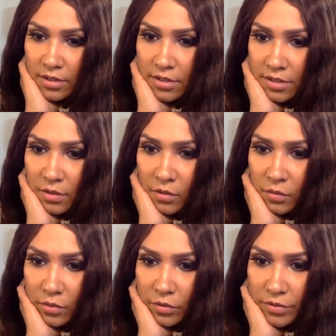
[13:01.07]

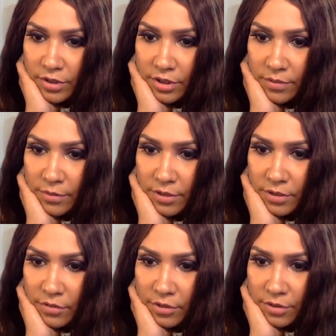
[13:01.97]
So you seem a
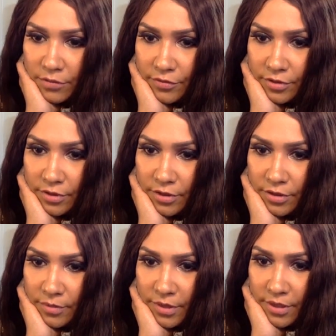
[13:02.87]
little different
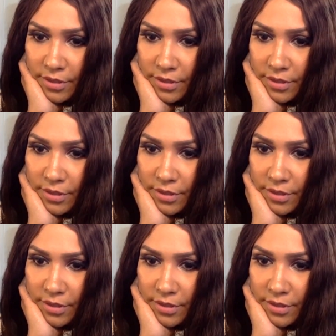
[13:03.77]
than back